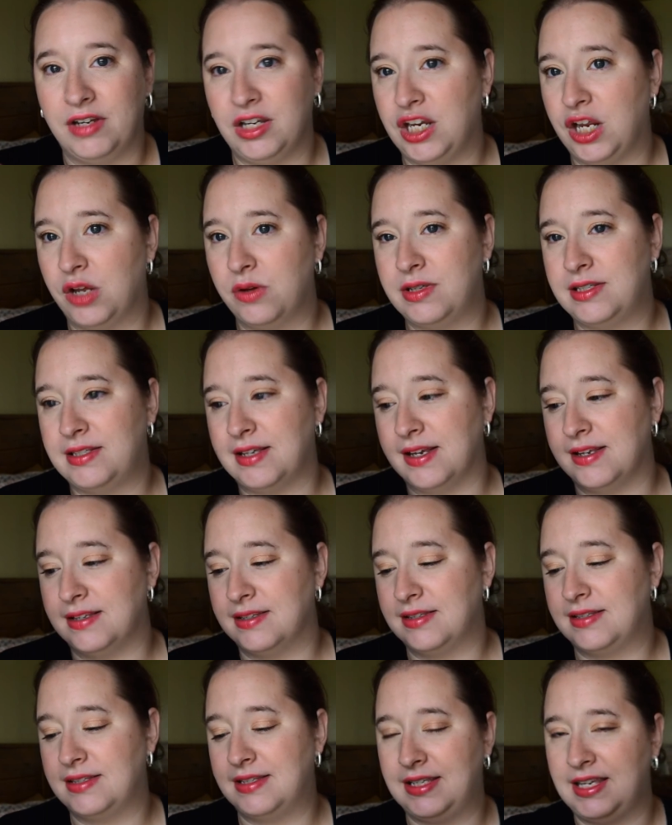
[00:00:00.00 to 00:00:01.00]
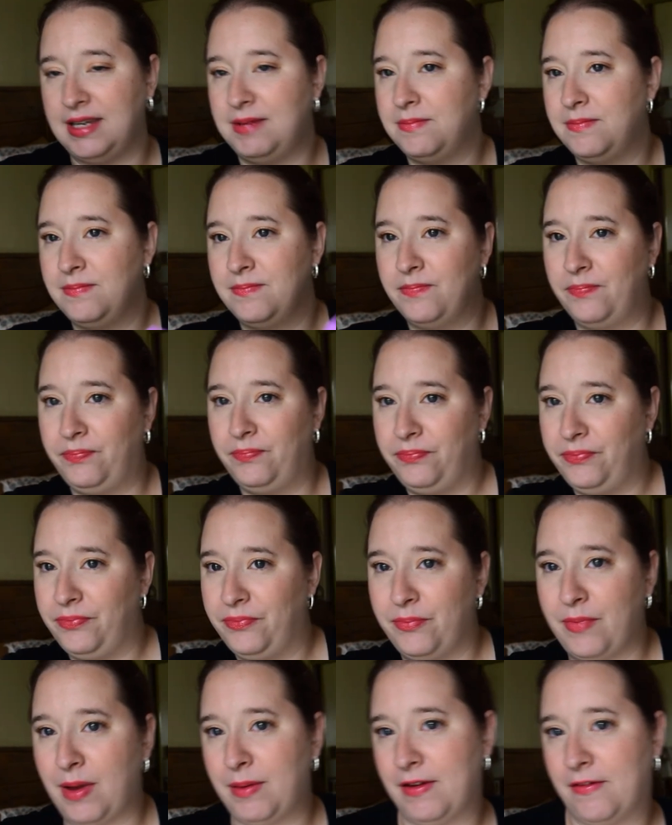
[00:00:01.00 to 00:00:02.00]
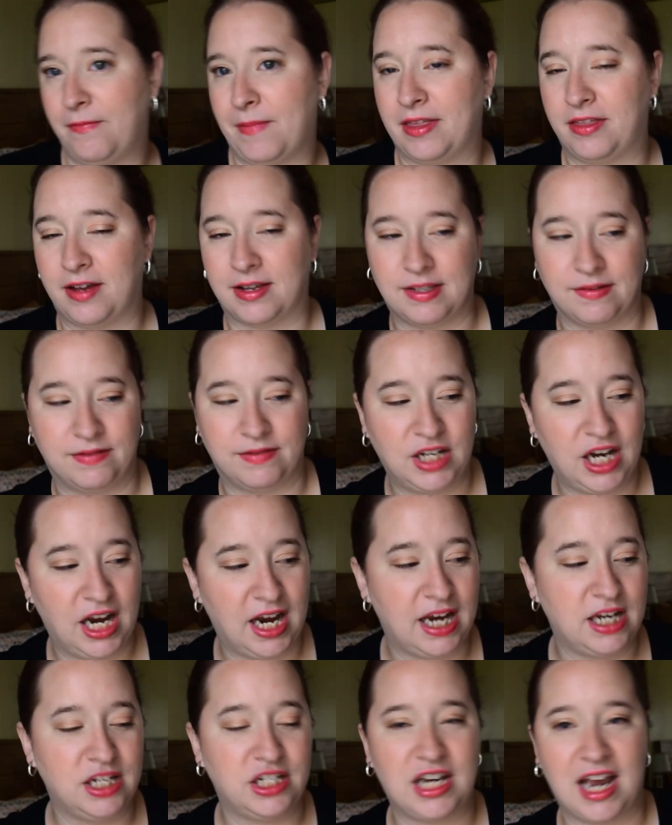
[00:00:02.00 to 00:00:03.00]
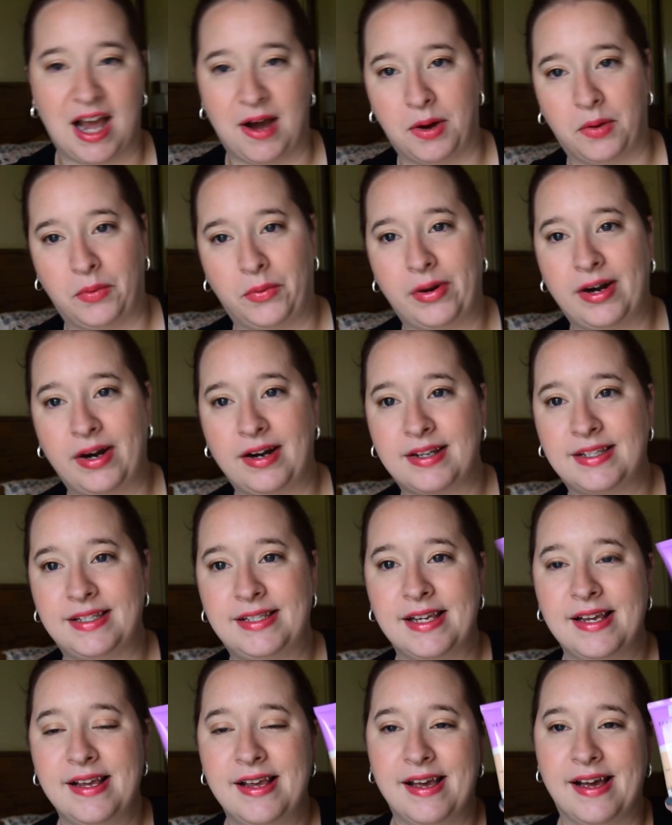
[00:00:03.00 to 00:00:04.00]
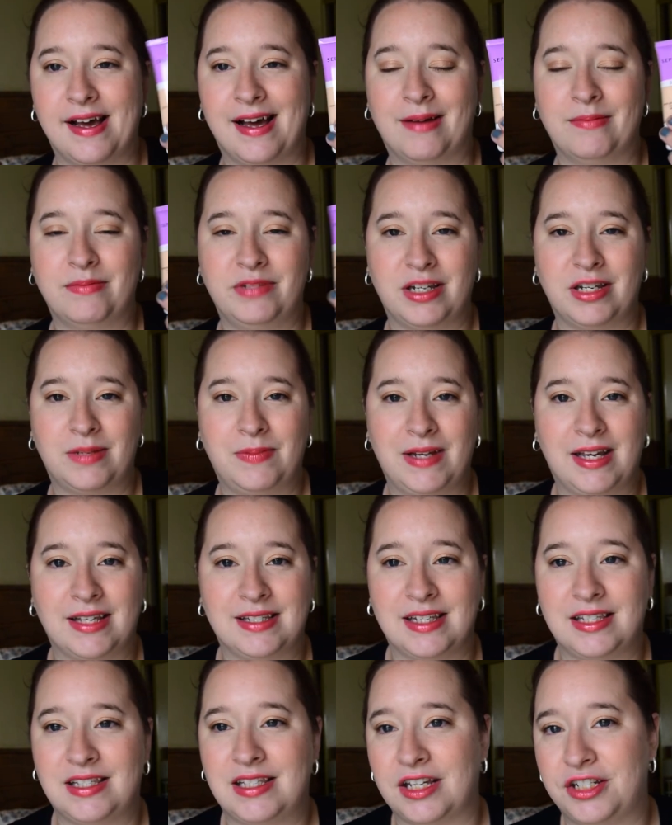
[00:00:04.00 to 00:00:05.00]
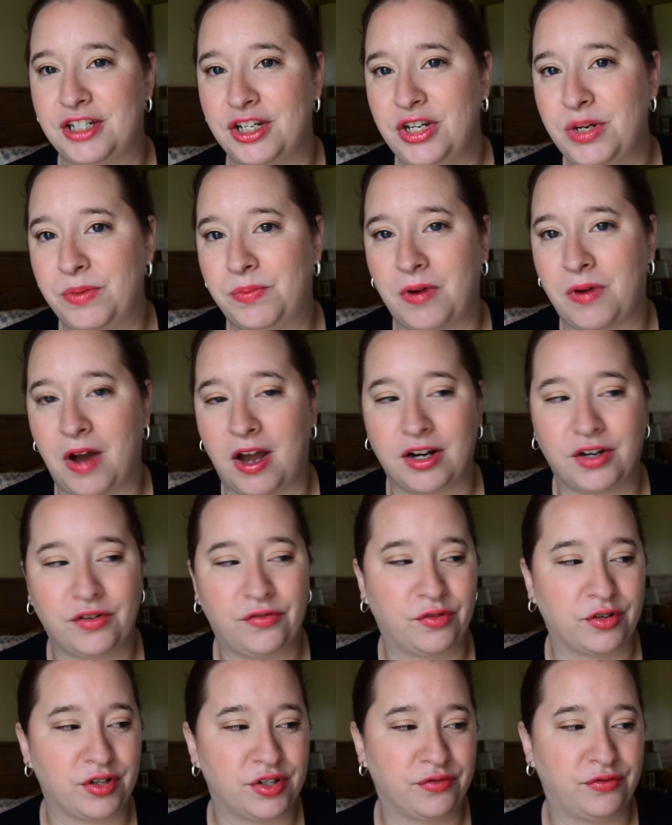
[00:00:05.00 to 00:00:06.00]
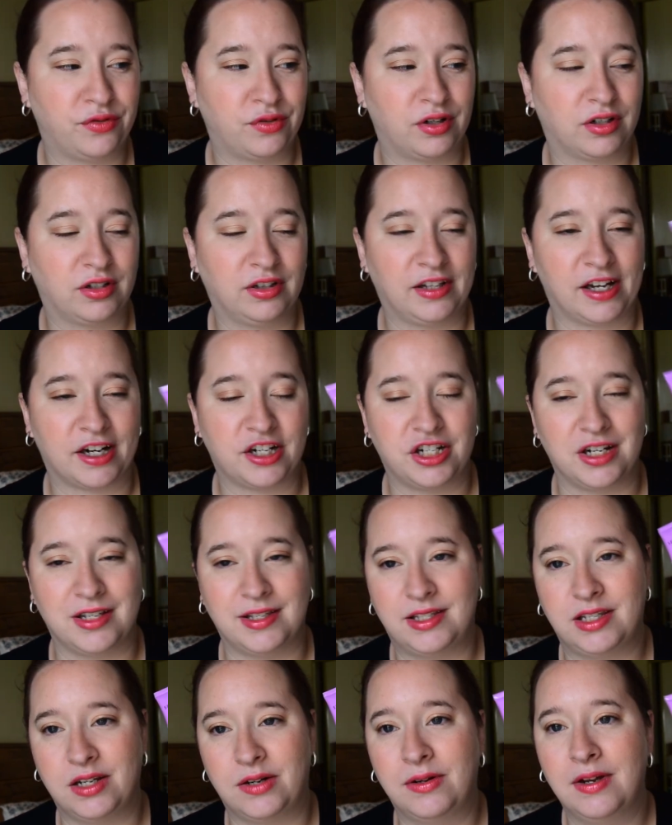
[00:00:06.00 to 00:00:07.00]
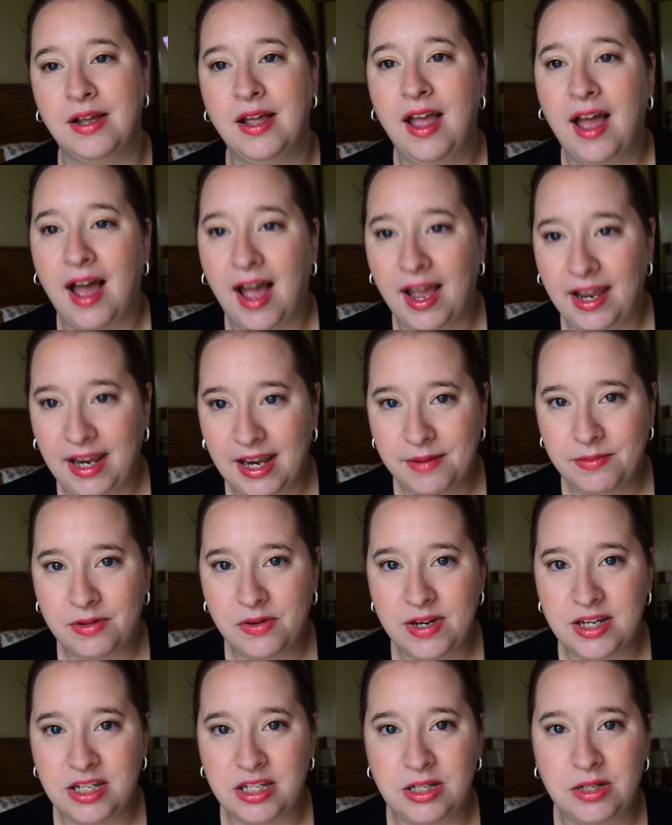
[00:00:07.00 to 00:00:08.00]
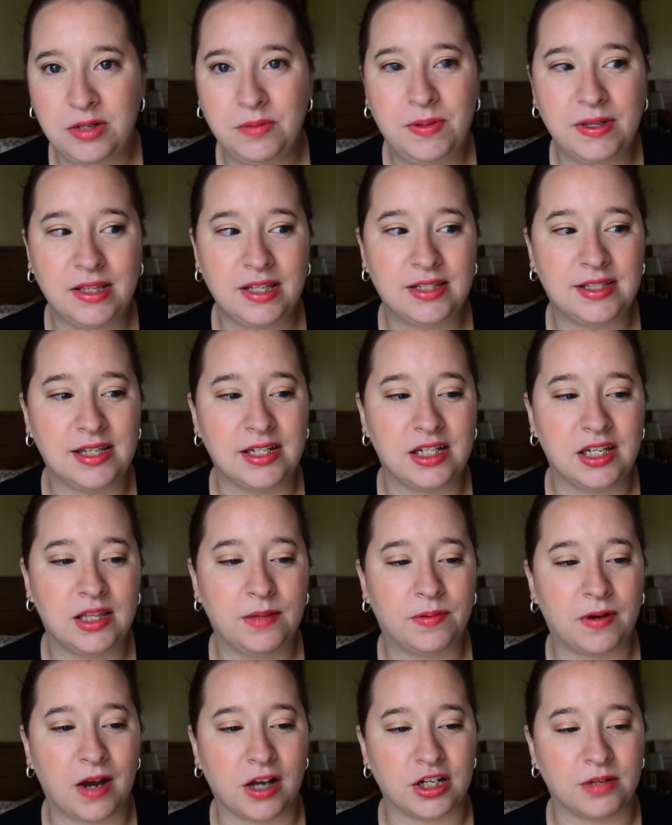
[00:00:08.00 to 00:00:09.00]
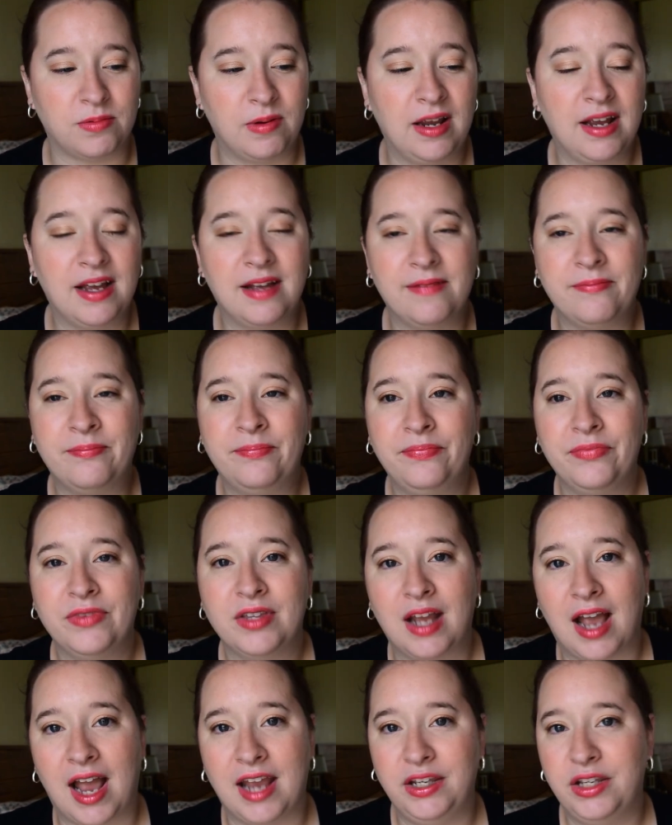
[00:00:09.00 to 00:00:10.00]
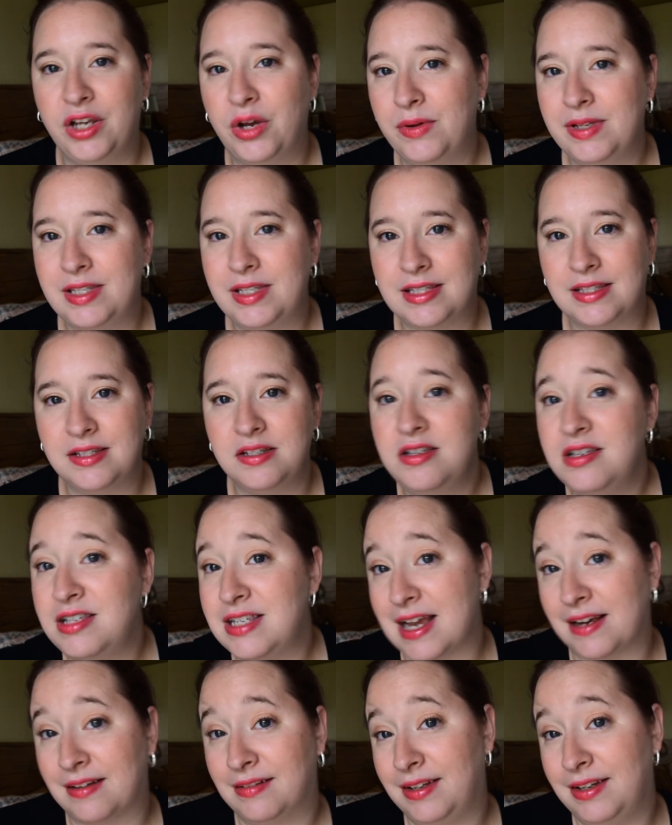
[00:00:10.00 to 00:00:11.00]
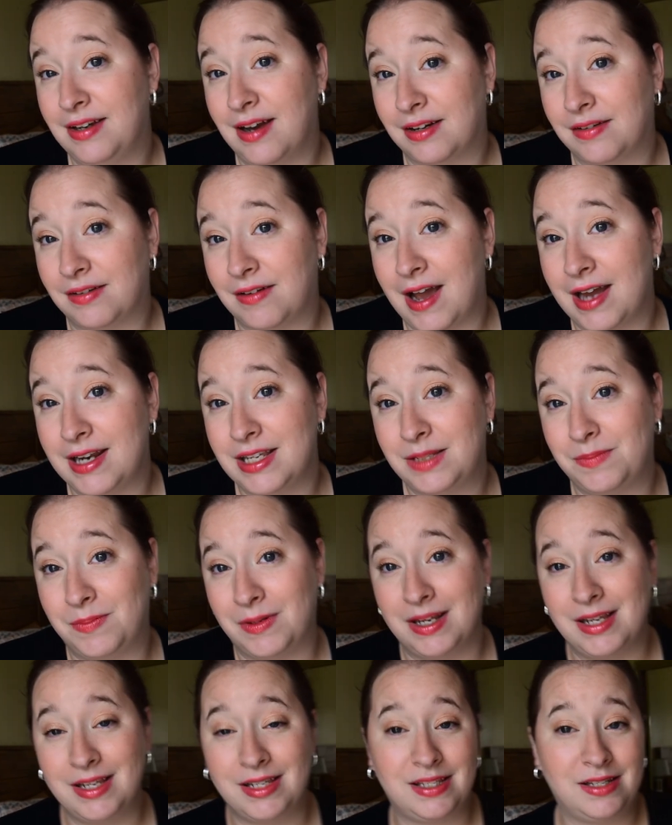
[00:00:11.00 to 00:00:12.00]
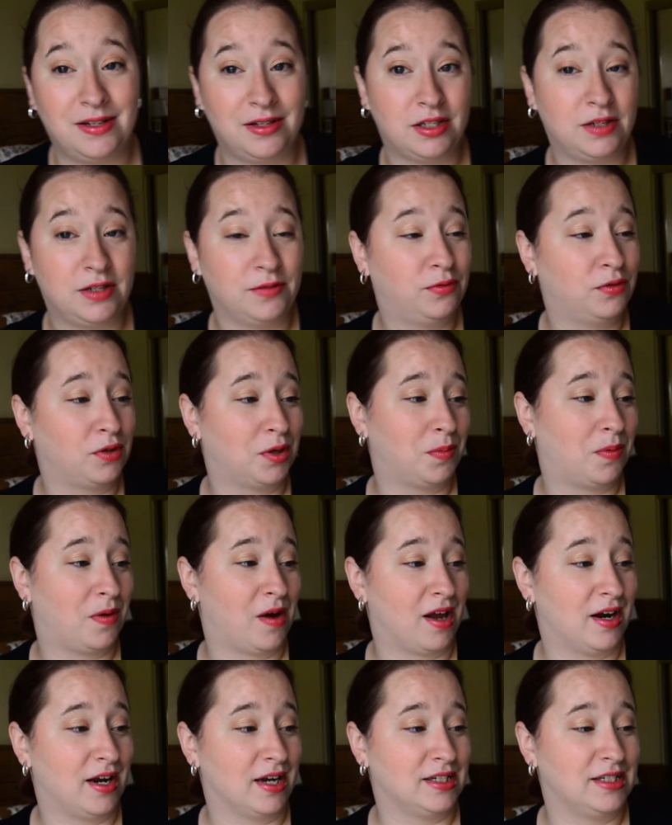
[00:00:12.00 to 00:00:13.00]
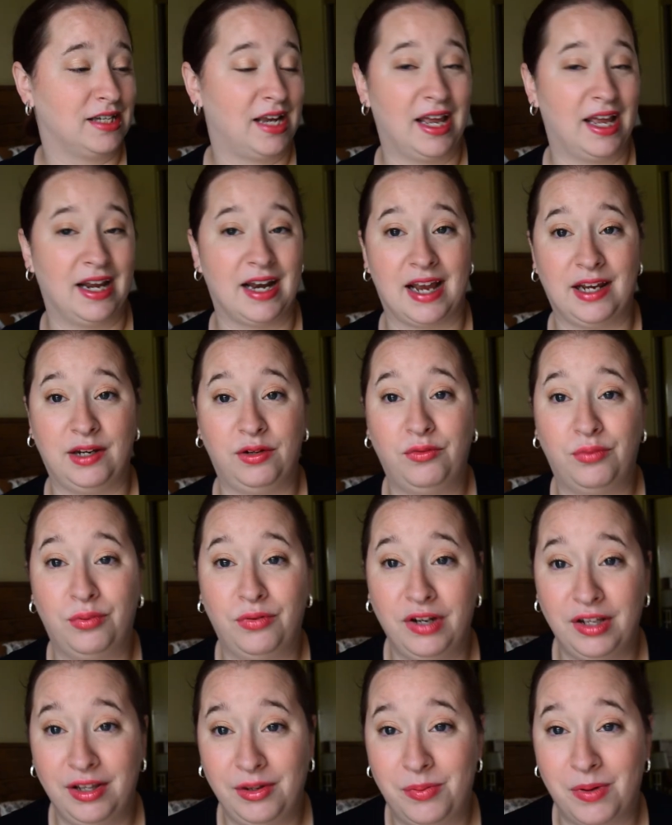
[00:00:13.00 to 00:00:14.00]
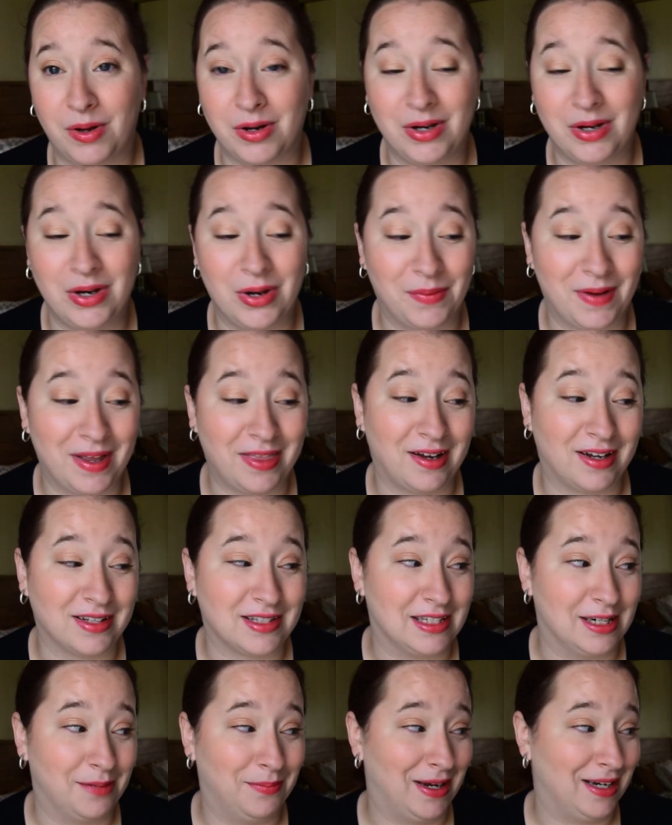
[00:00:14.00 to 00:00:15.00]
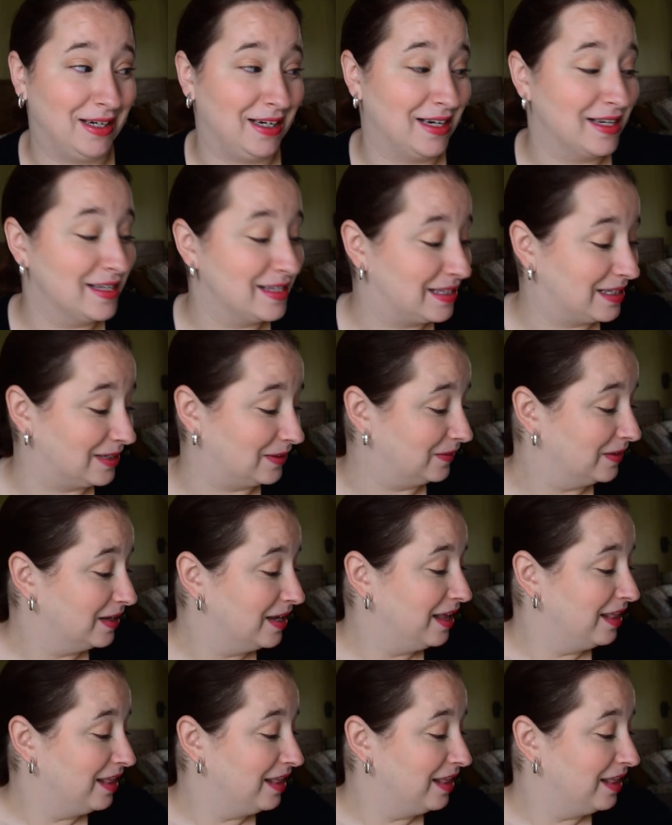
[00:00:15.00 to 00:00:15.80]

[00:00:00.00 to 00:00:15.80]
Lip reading: and use and see maybe if my thoughts have changed, how it works, just because it's such a new product for Sephora Collection. So I am going to put this into the project pan. I know it's technically not Gratis, but it is still a Sephora product, and I really want to know my thoughts and opinions. So